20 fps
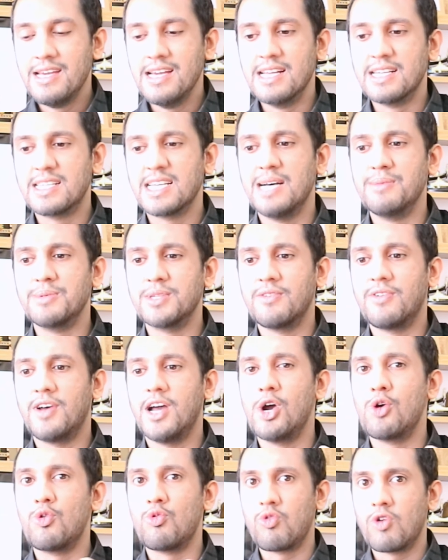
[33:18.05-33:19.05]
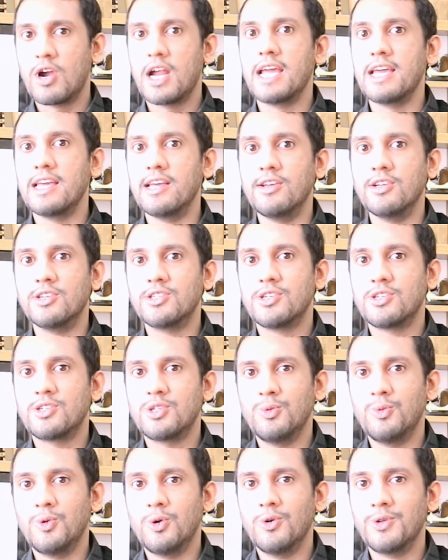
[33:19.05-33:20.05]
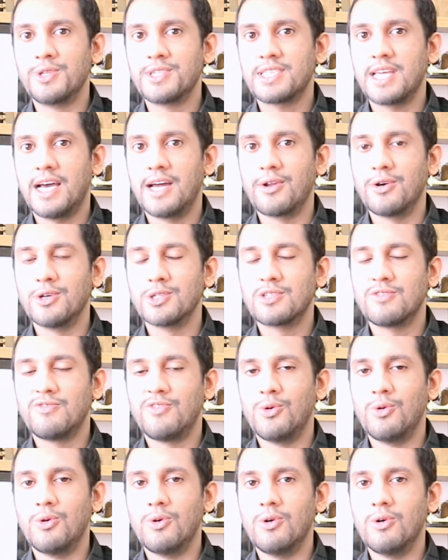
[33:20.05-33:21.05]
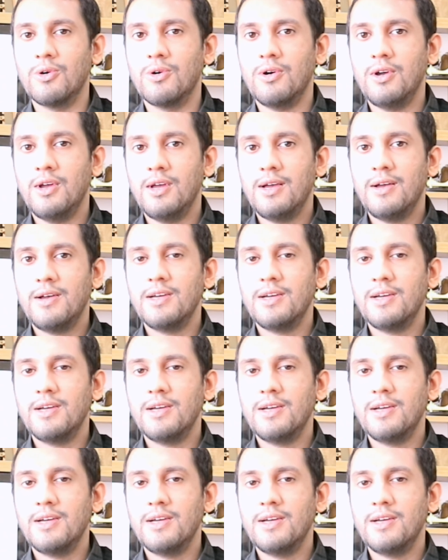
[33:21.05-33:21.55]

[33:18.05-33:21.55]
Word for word: in terms of her rage towards Thanos for